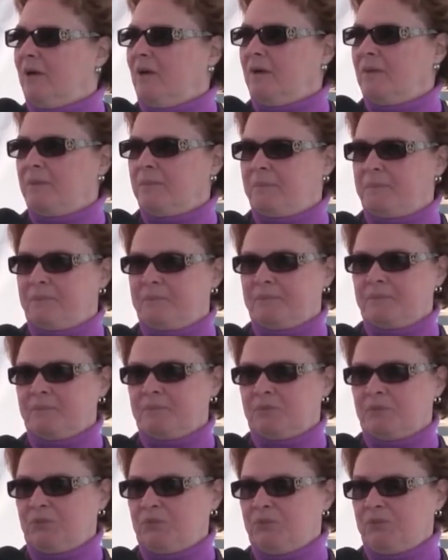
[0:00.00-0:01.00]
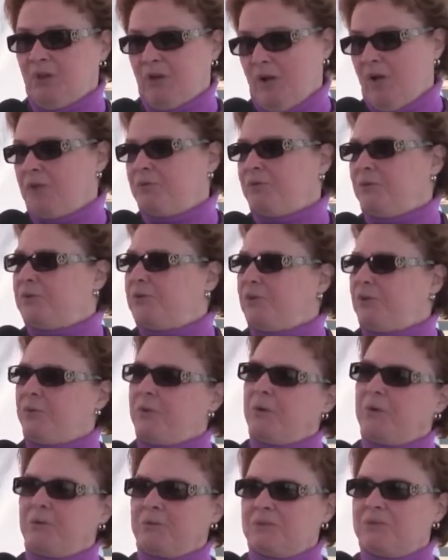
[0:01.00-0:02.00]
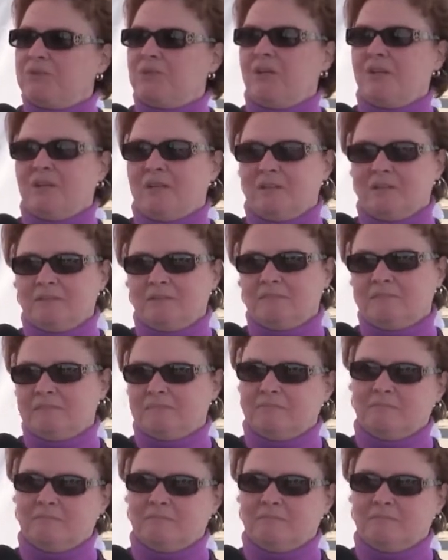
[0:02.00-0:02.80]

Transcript: a hundred-year-old uh,